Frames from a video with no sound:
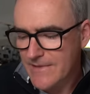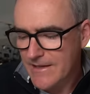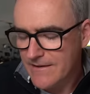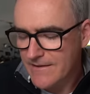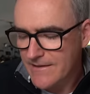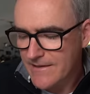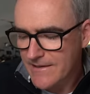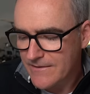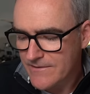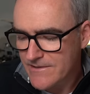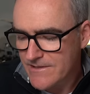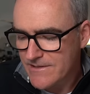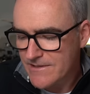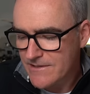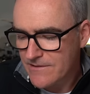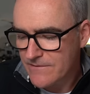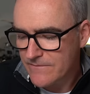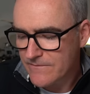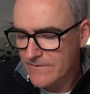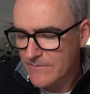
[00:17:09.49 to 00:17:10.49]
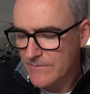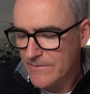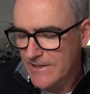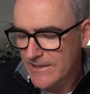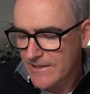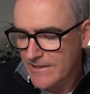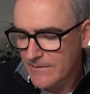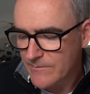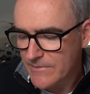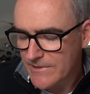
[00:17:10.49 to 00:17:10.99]
I don't know, it's so
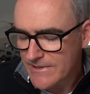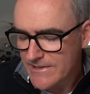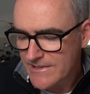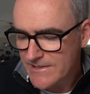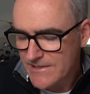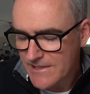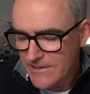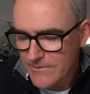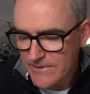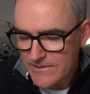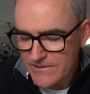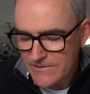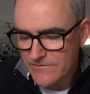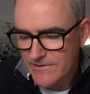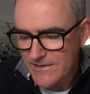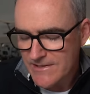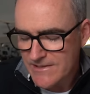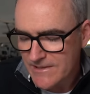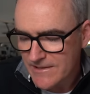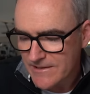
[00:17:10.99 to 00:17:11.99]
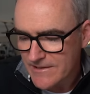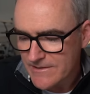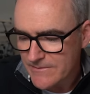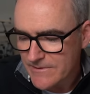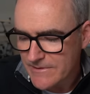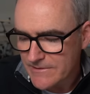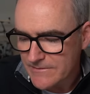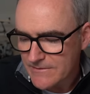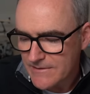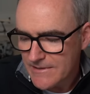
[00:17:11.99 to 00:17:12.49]
familiar, but so interesting as
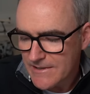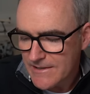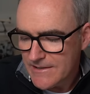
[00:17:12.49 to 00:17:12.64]
well.